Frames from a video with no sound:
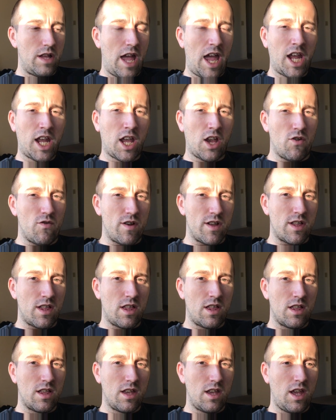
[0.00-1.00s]
accurate
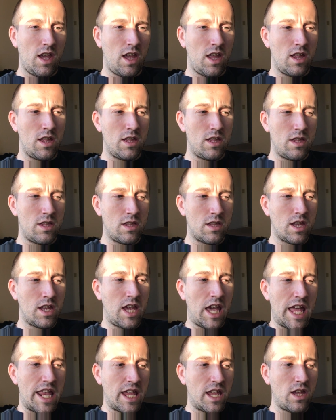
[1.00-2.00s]
in
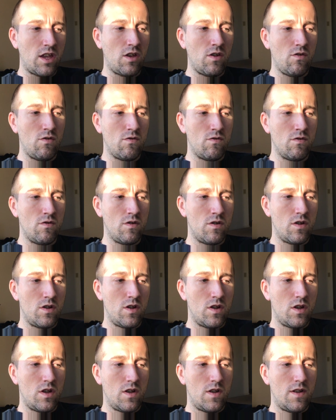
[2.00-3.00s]
getting you
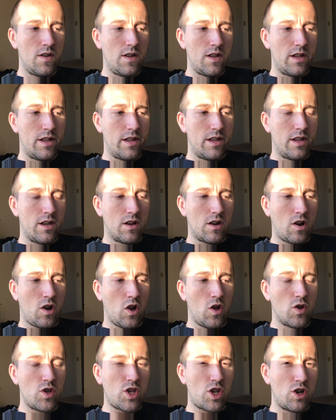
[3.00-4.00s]

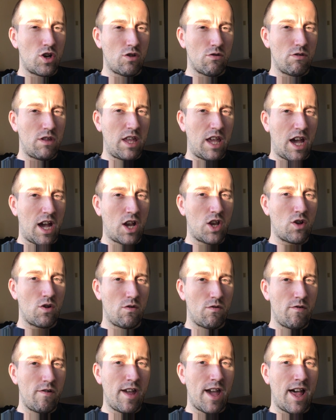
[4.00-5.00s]
closer to the
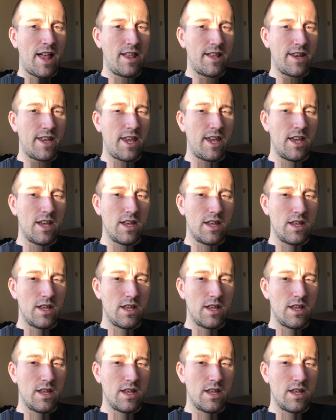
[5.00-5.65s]
actual reality